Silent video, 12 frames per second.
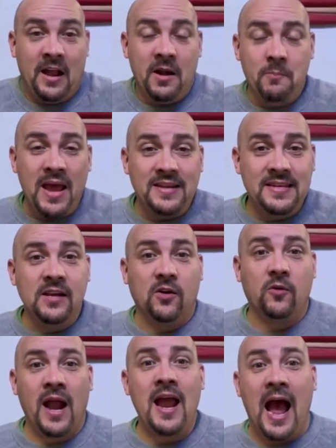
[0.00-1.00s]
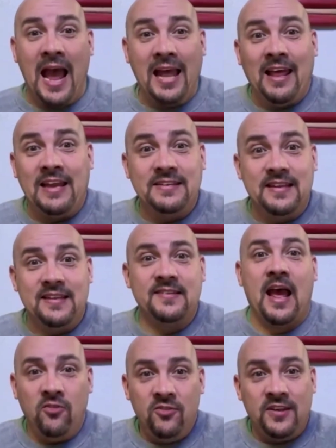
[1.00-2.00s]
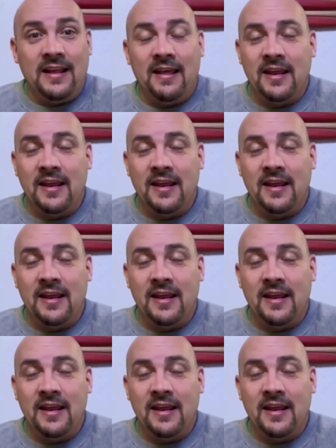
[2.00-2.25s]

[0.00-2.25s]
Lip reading: Not a bad deal, right? I like discounts.